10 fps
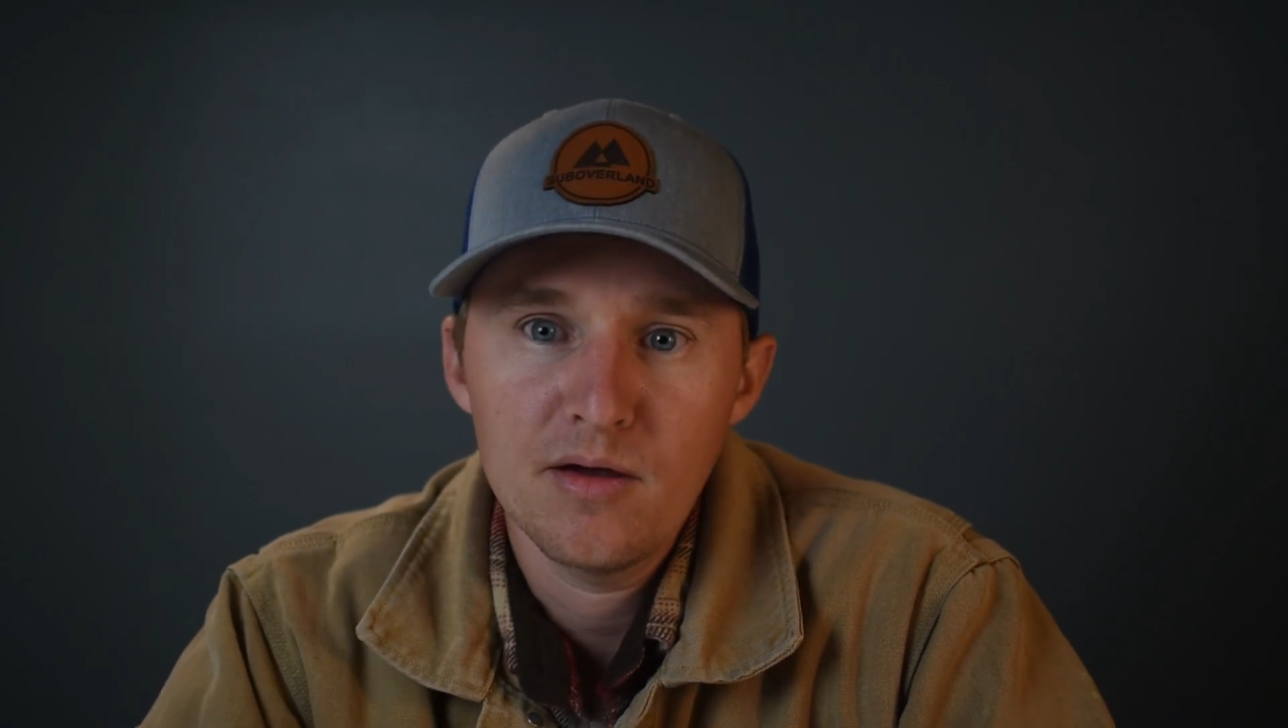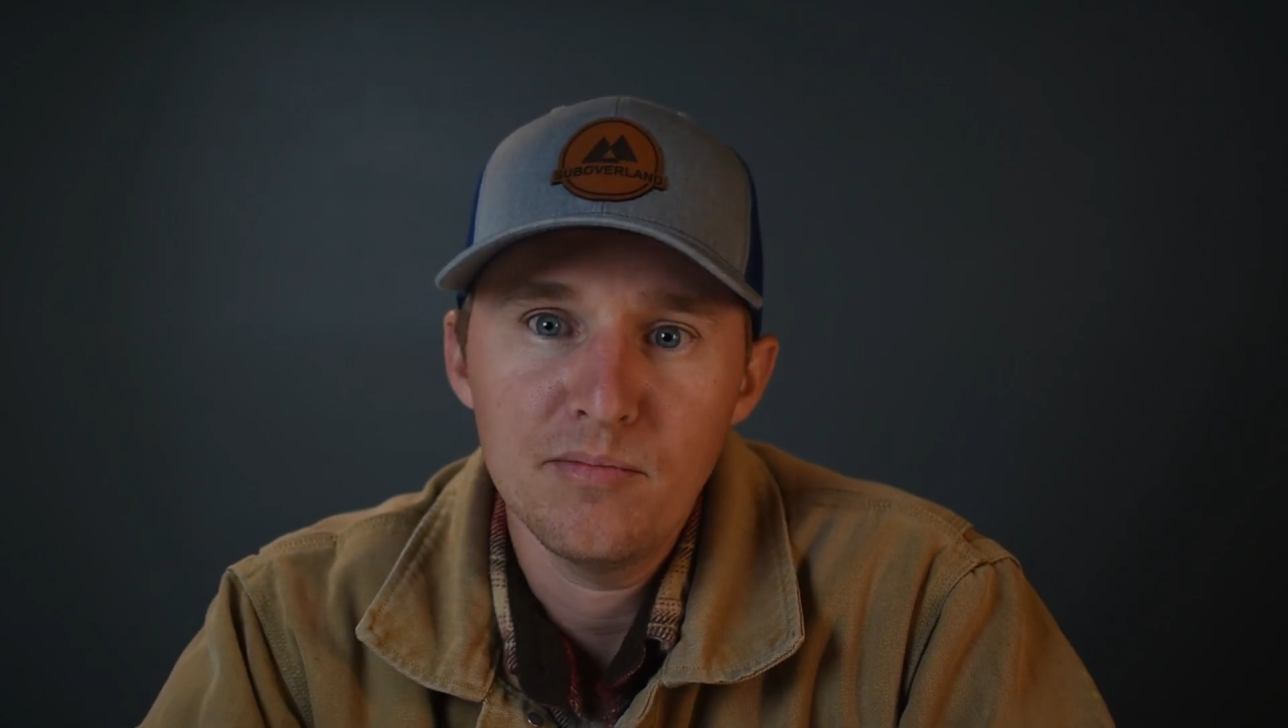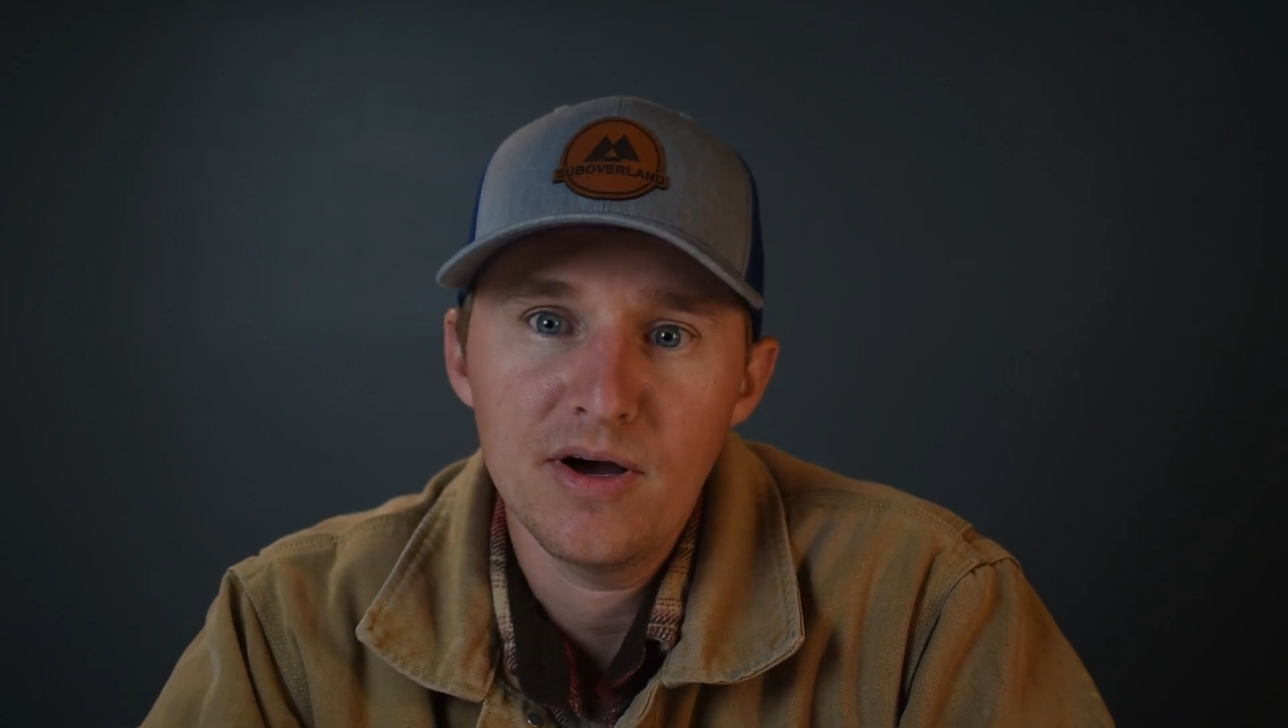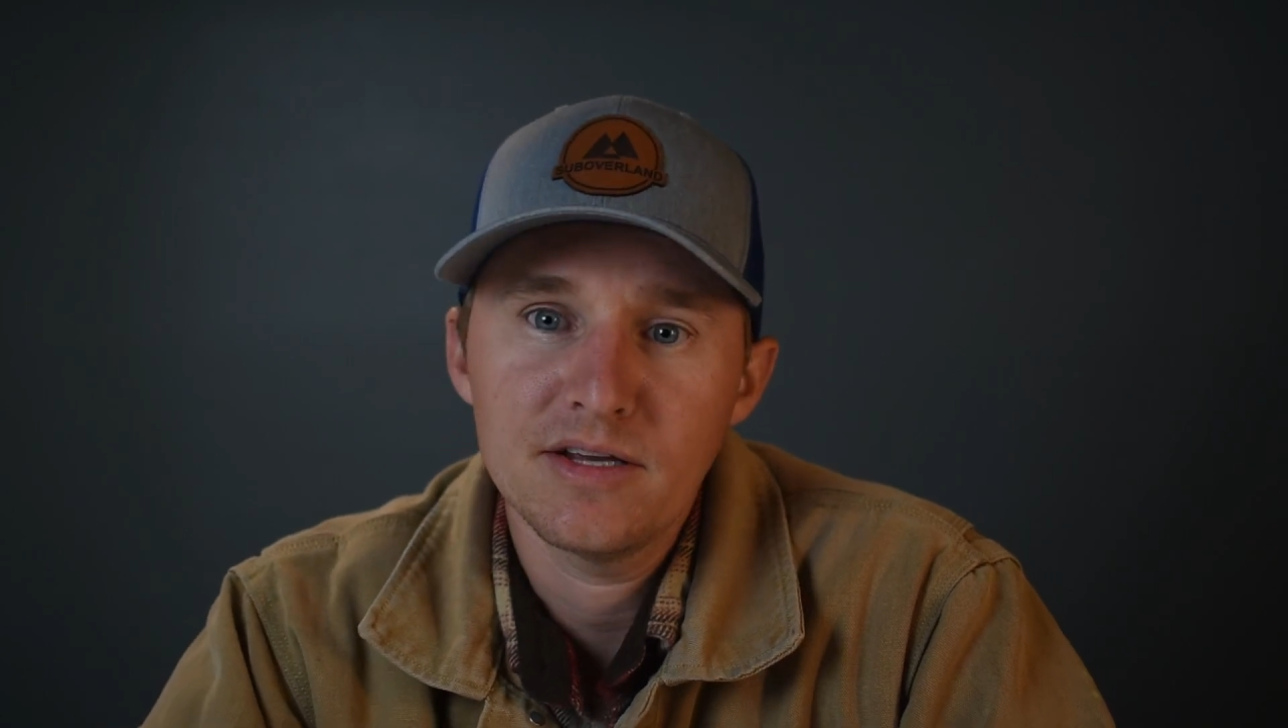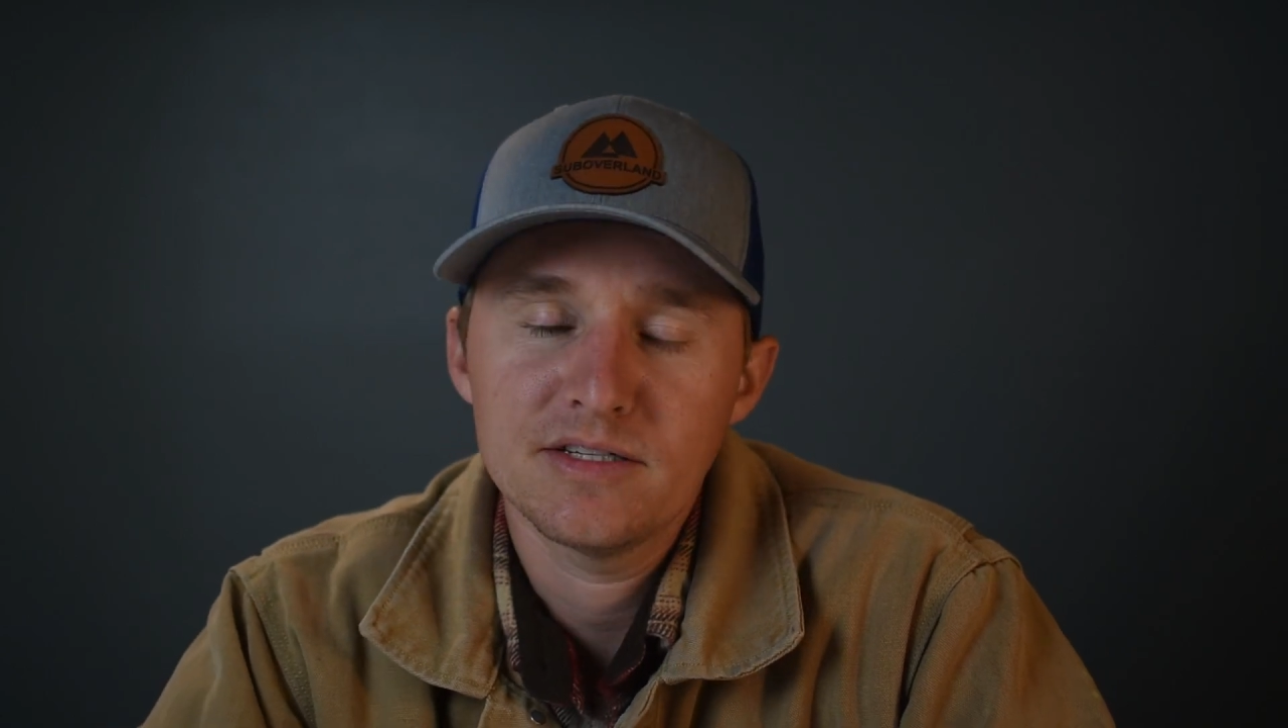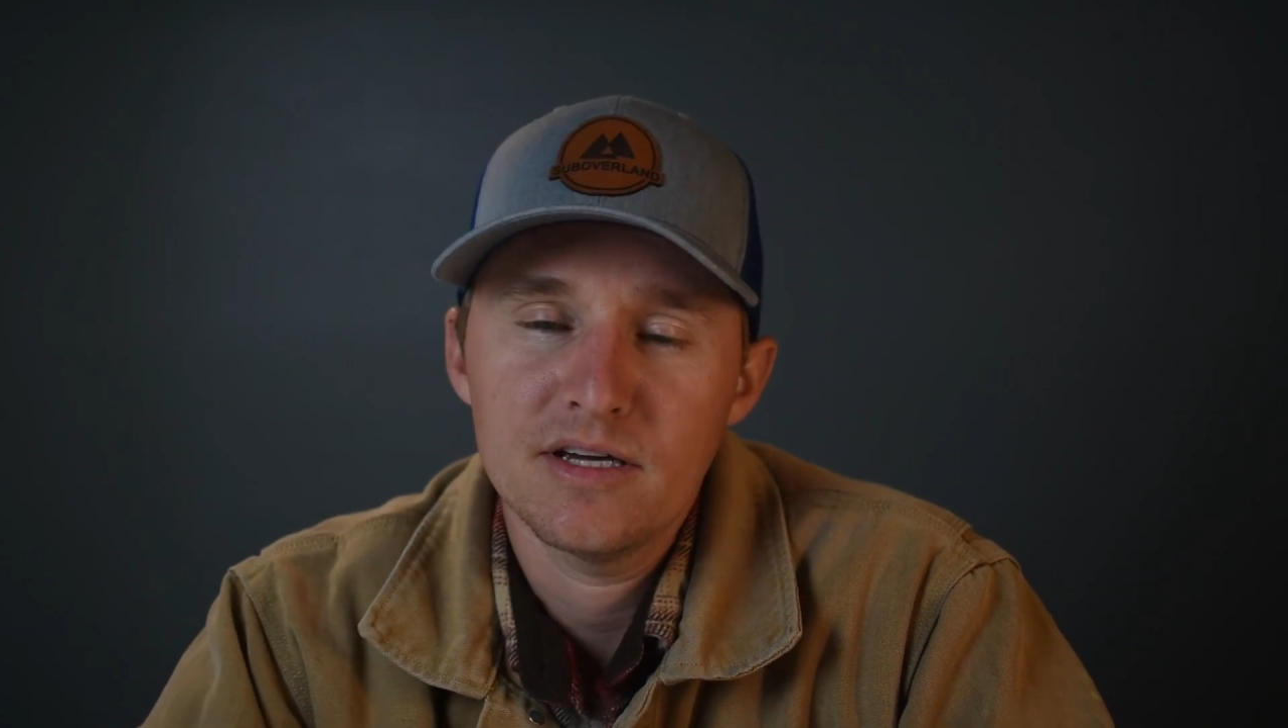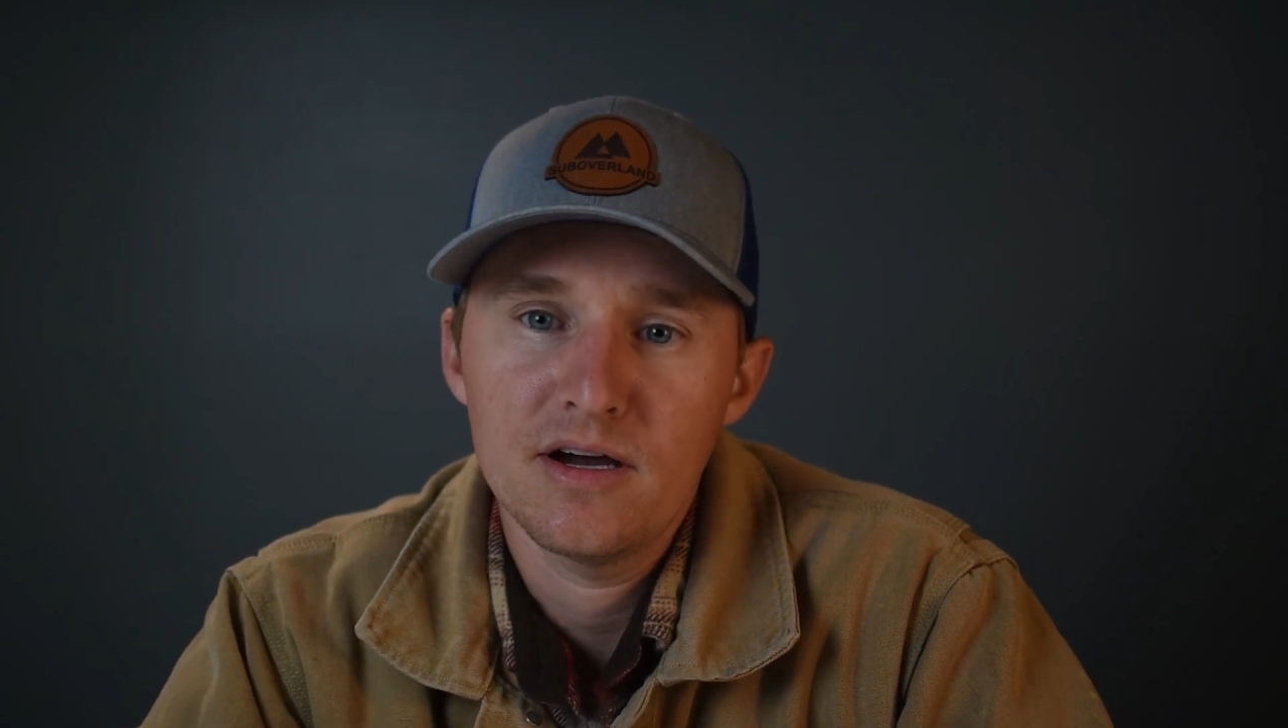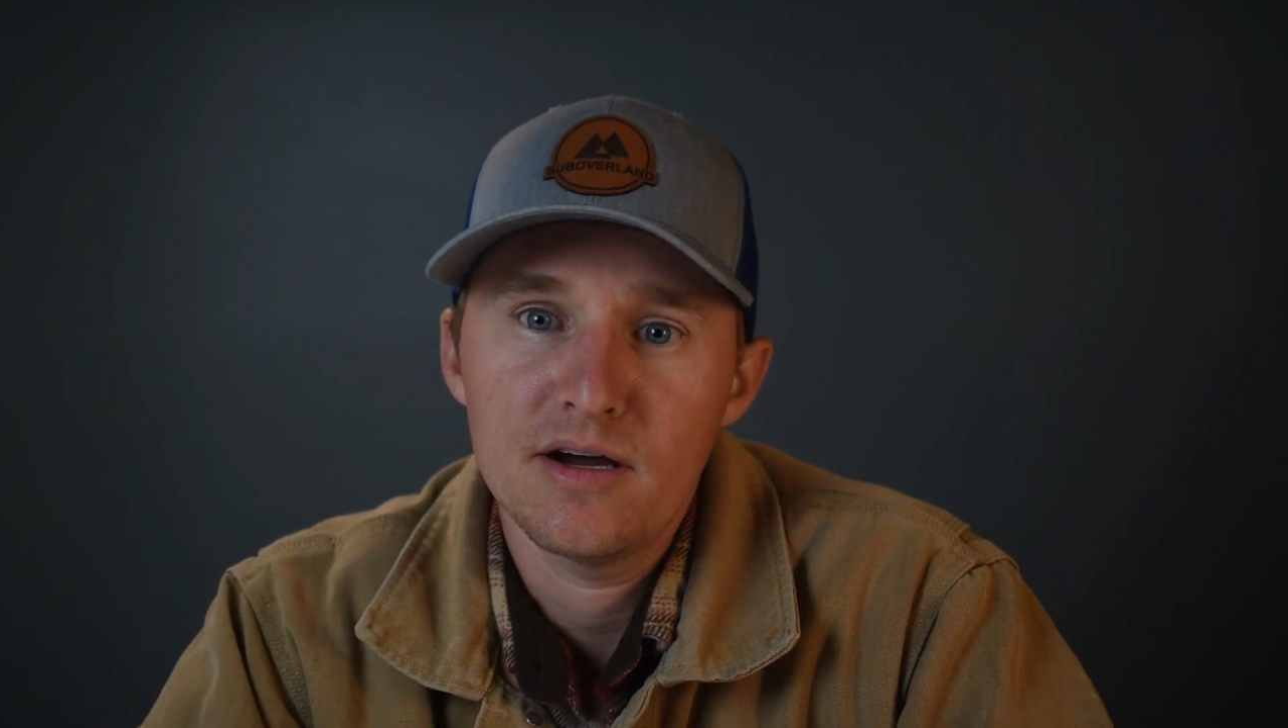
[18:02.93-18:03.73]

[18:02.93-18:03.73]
but